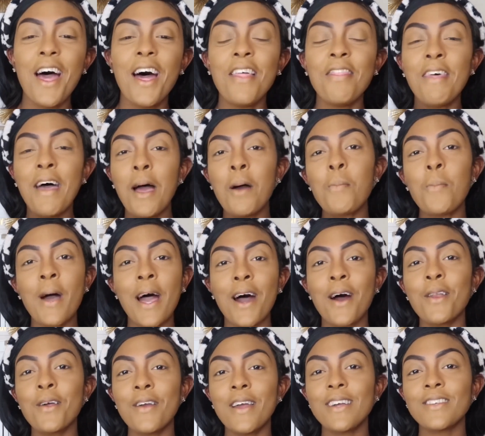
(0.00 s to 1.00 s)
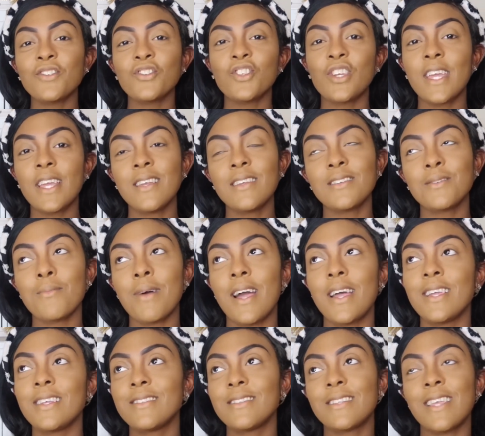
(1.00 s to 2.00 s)
that powder has changed my
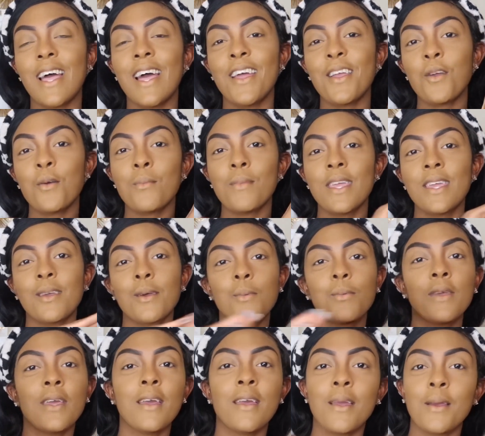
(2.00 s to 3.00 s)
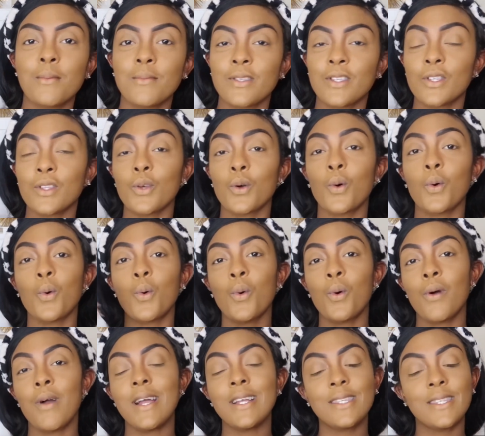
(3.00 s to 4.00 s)
entire makeup game to the
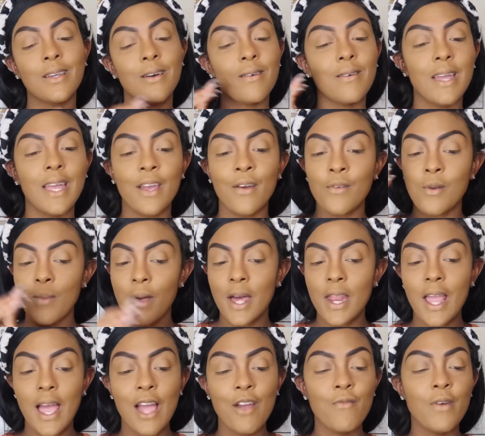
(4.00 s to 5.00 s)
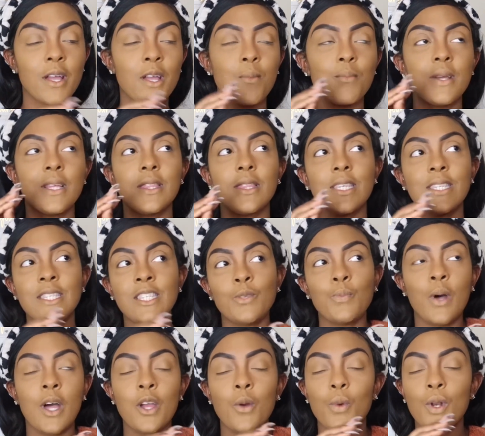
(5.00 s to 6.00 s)
core. I tell everybody, I recommend, this is
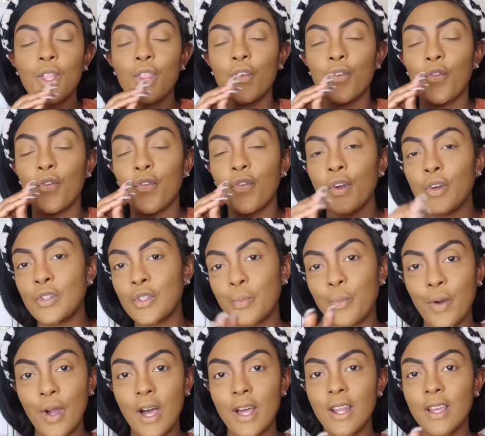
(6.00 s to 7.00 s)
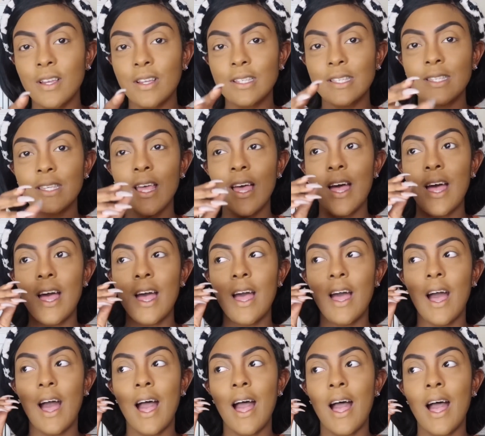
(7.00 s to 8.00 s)
probably one of the first products
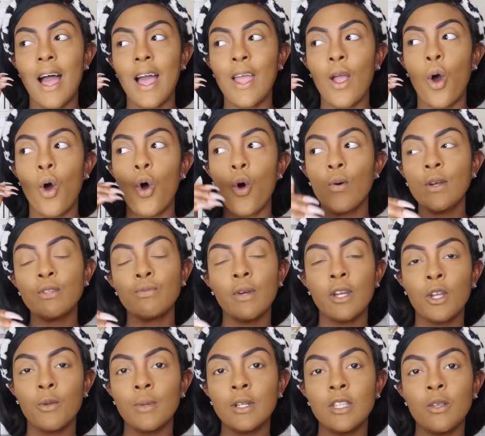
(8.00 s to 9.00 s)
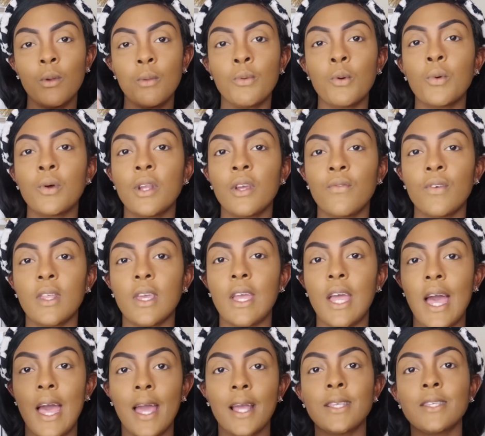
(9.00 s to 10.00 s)
I always recommend to people whenever they
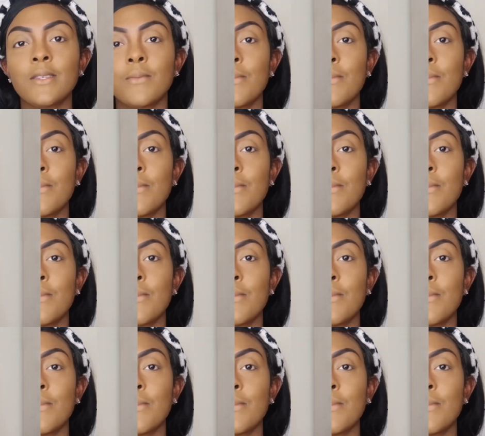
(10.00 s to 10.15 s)
ask